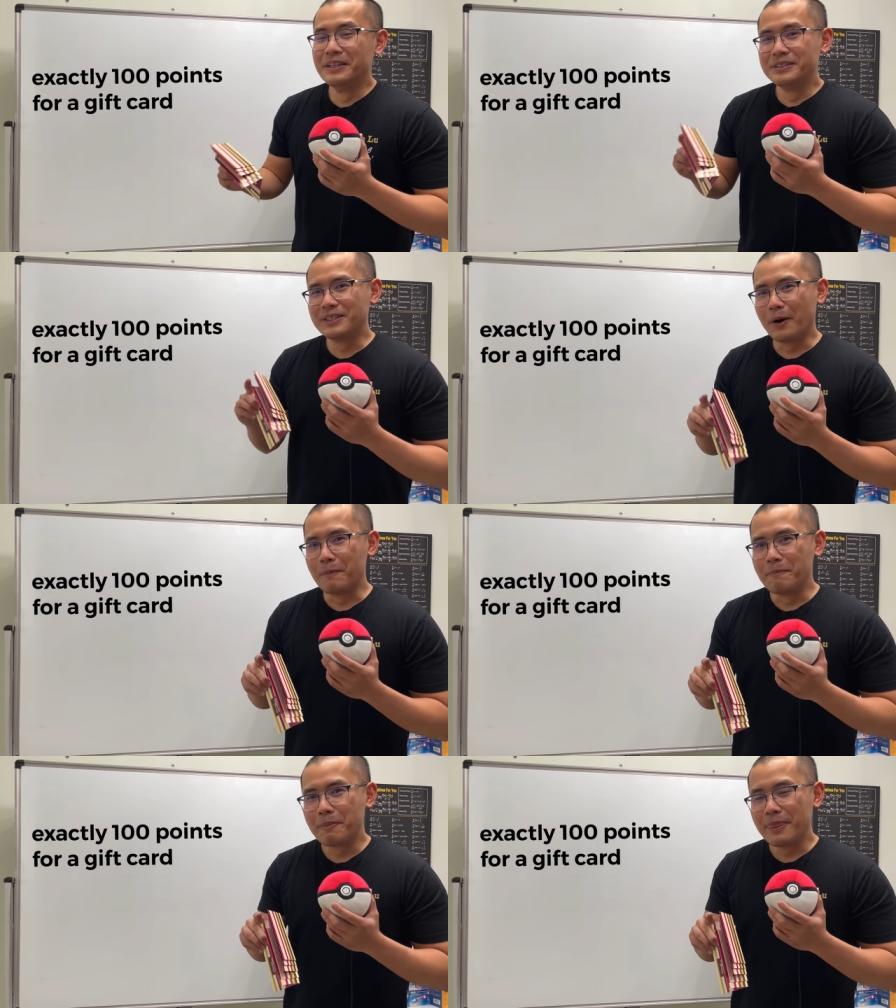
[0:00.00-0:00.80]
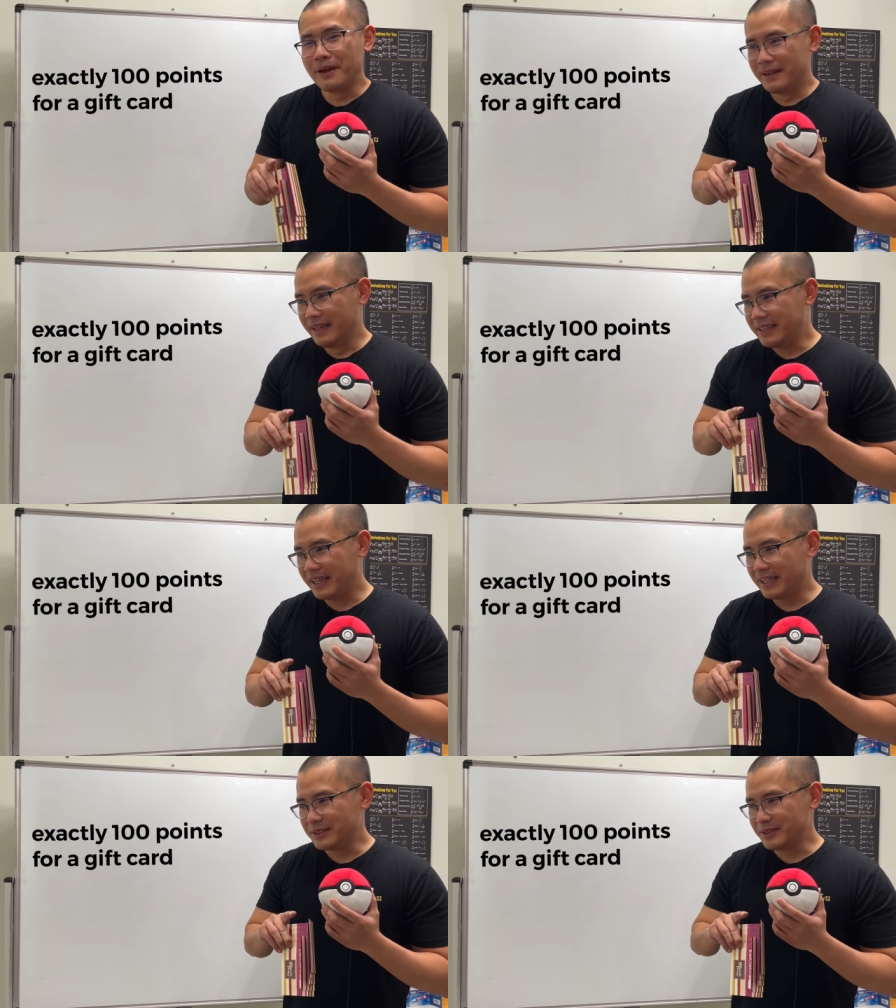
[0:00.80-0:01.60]
So they
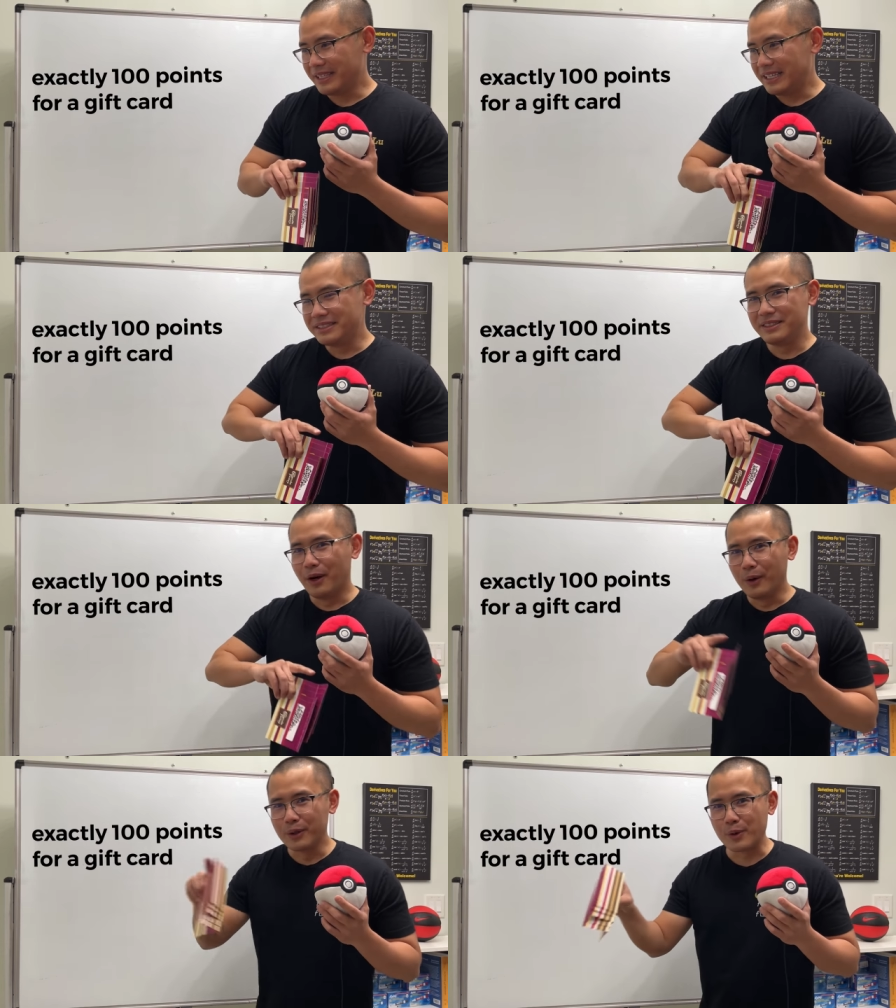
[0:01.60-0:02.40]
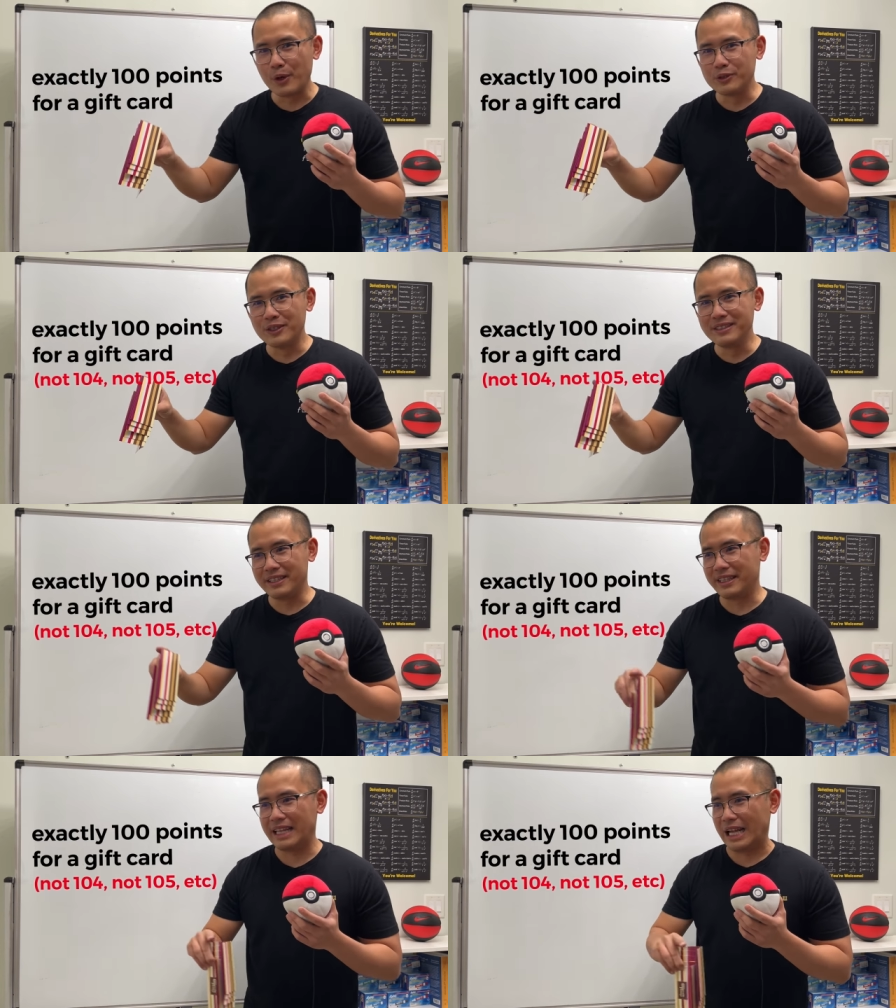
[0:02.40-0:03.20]
cannot just answer all the questions
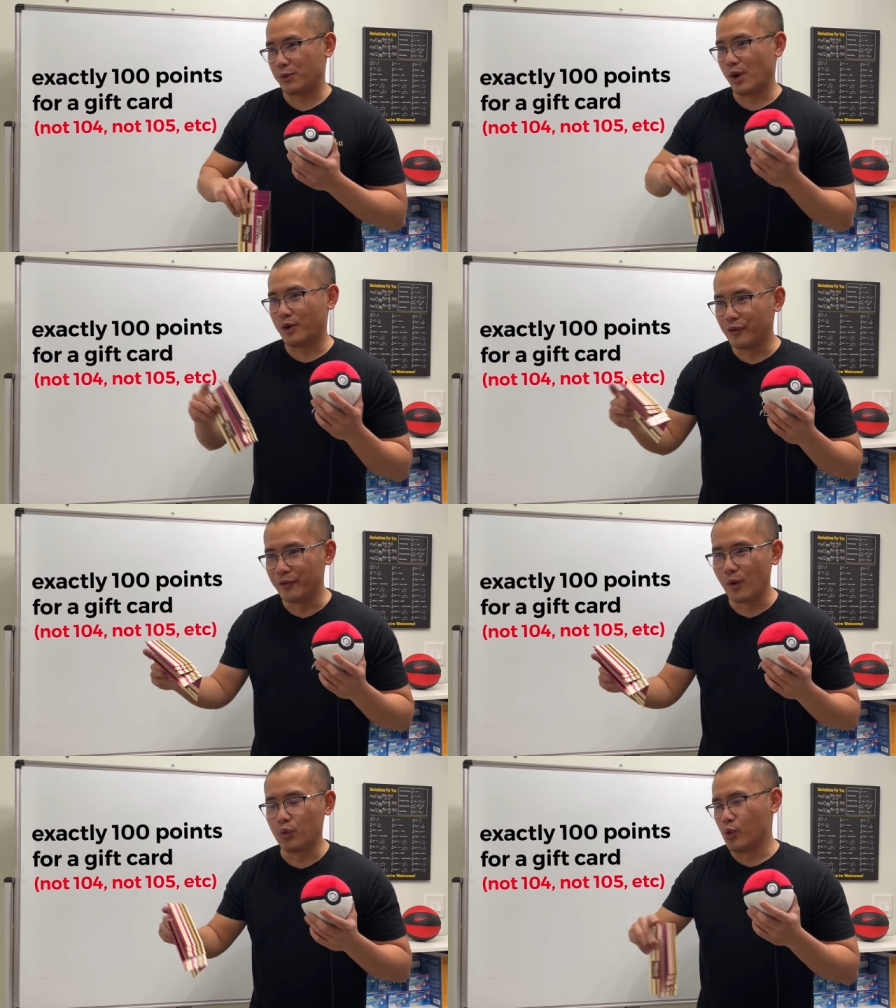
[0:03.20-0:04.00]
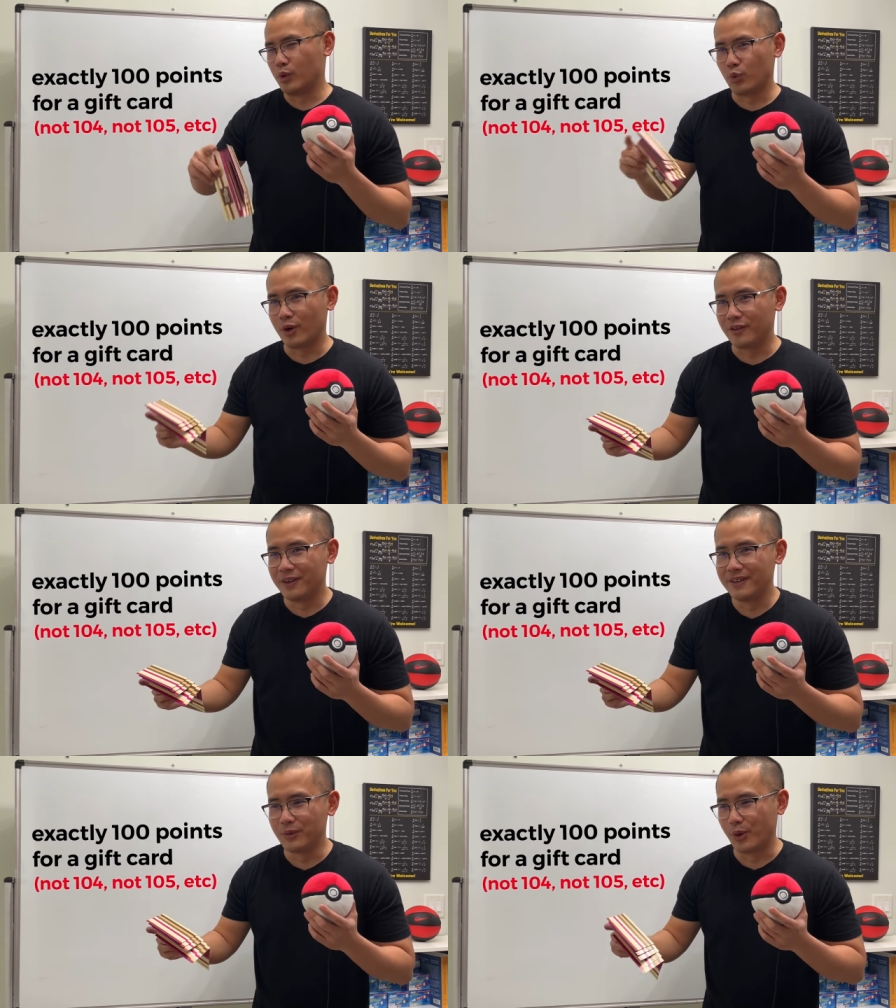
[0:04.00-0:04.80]
and get like 104,
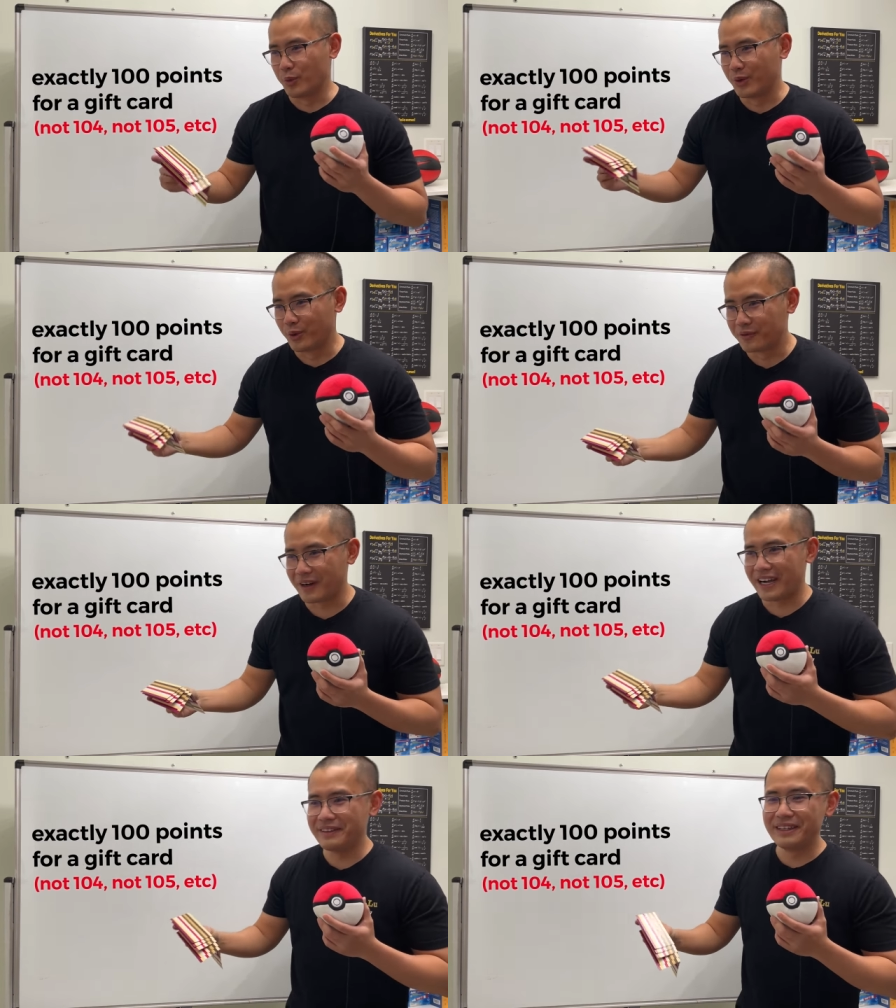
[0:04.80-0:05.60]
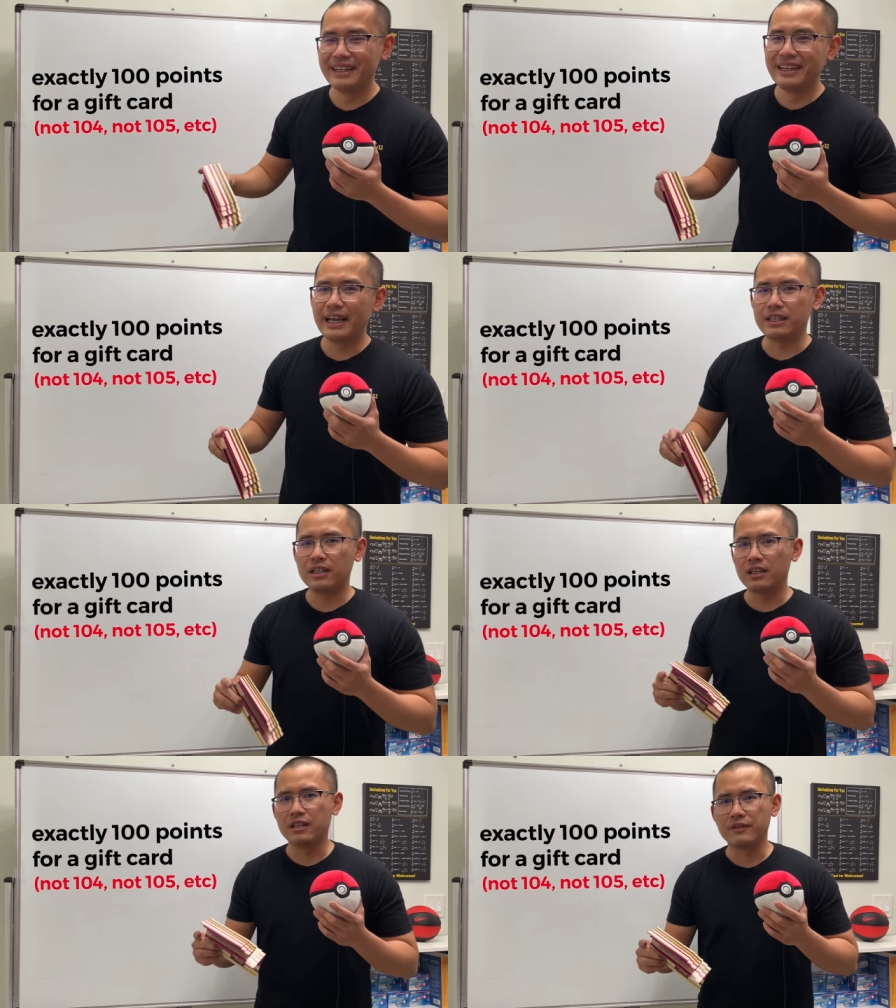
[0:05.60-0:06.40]
105 and
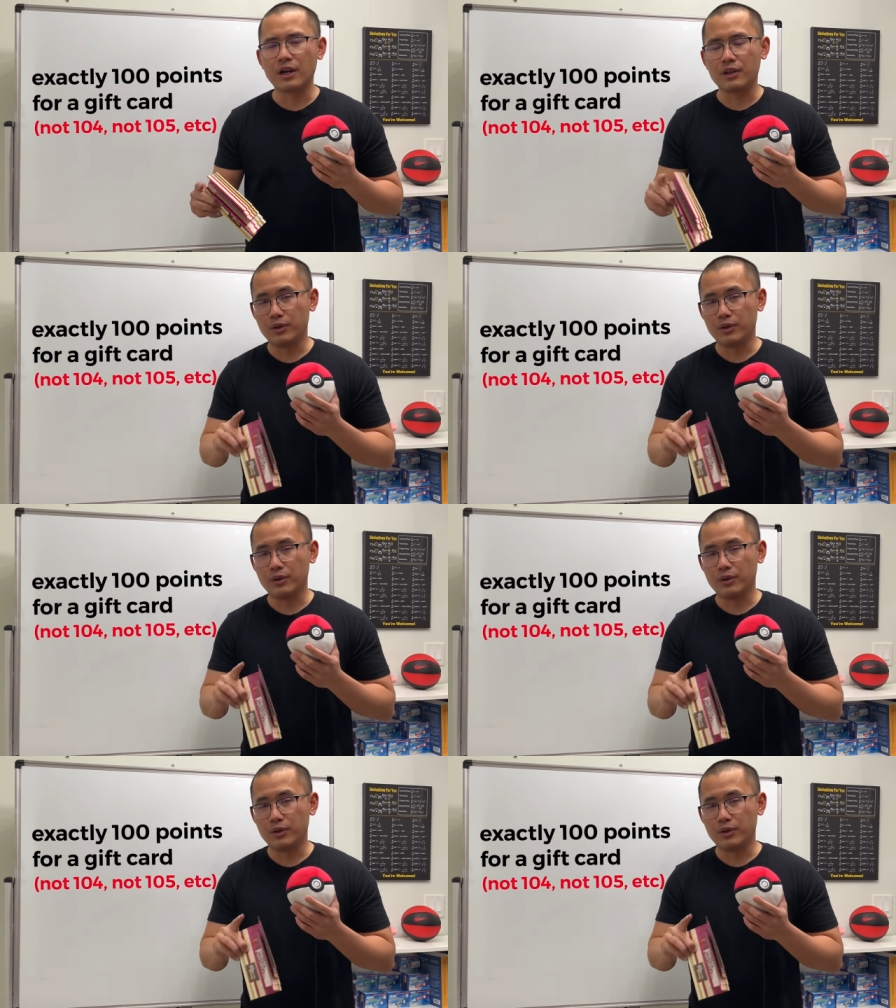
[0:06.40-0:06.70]
get a gift card.